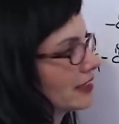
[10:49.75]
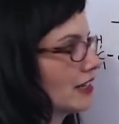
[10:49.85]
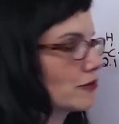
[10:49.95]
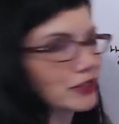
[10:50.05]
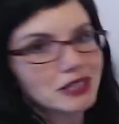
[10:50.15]

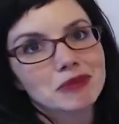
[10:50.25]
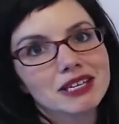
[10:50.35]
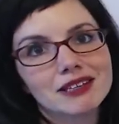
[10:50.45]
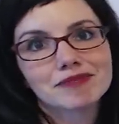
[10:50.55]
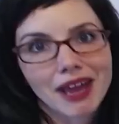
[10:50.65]
can really
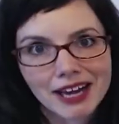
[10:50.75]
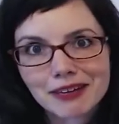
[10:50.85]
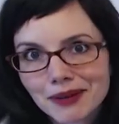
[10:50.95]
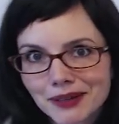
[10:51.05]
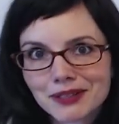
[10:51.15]
be
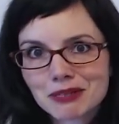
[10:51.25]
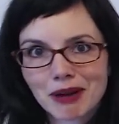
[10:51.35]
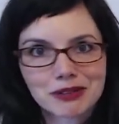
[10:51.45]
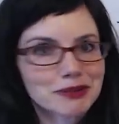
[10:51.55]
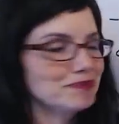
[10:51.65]
anywhere in the
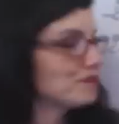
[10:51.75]
spectrum.